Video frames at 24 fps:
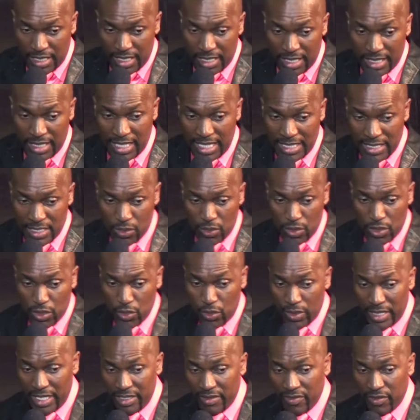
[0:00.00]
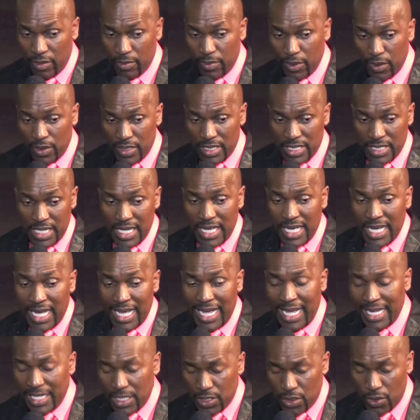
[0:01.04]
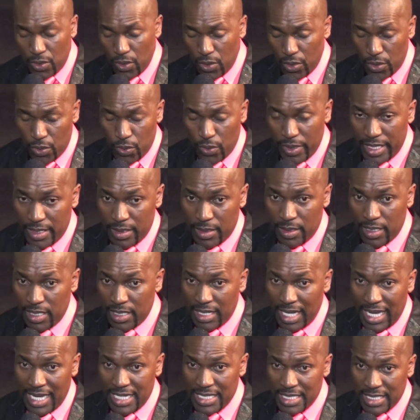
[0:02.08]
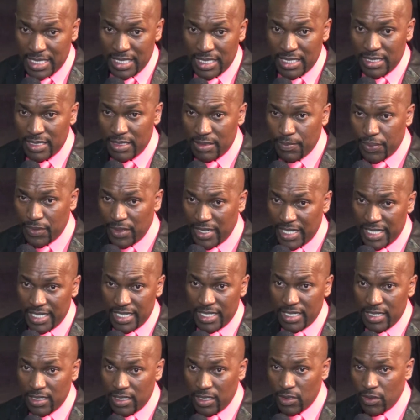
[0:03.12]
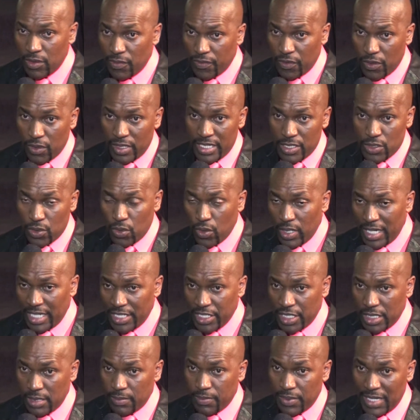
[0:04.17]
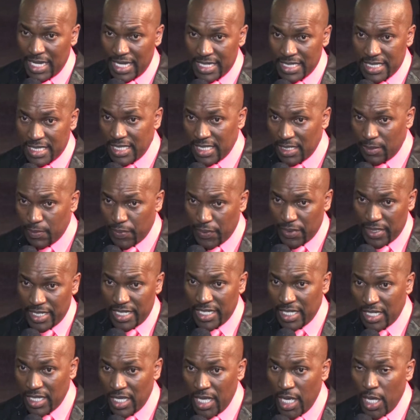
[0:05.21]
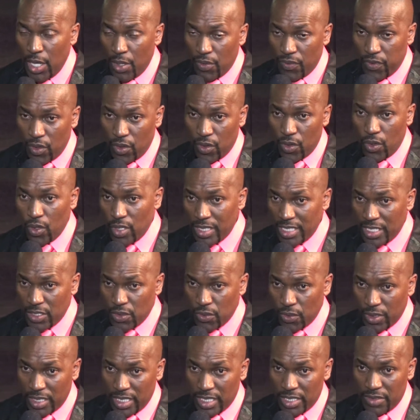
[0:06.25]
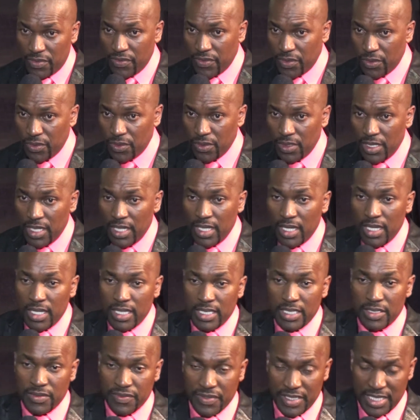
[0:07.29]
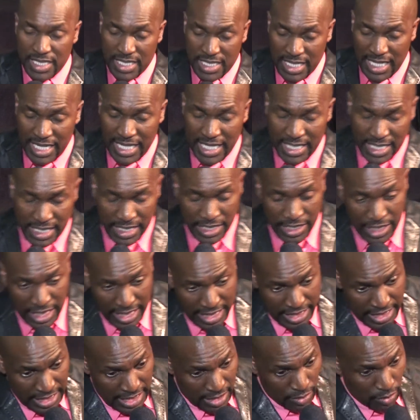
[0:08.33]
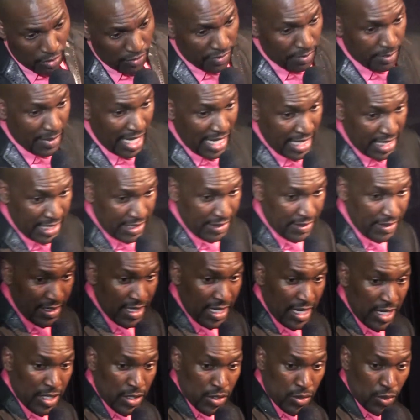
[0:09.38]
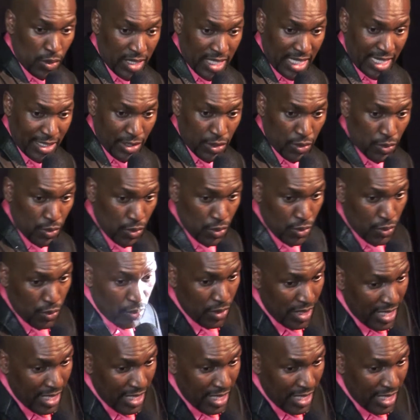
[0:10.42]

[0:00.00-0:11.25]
That's not your level, because I saw you were asking, praying for a scholarship, asking, praying for God to give you even an injection of money so that you do